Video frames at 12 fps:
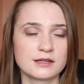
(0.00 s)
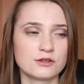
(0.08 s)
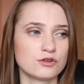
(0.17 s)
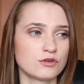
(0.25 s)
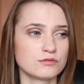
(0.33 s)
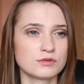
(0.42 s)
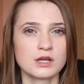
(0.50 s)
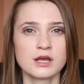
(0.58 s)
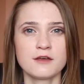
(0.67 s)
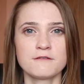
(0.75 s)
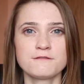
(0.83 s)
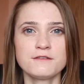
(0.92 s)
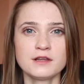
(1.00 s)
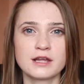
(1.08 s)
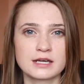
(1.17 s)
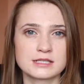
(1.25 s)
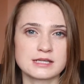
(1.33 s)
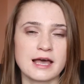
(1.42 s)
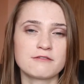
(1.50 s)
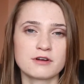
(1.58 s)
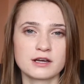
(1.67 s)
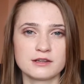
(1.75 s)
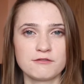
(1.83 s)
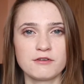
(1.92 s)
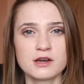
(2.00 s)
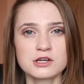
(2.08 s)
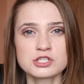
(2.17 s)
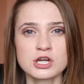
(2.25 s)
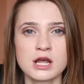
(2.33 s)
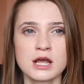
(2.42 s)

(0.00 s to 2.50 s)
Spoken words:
that you don't feel like it's ever gonna finish,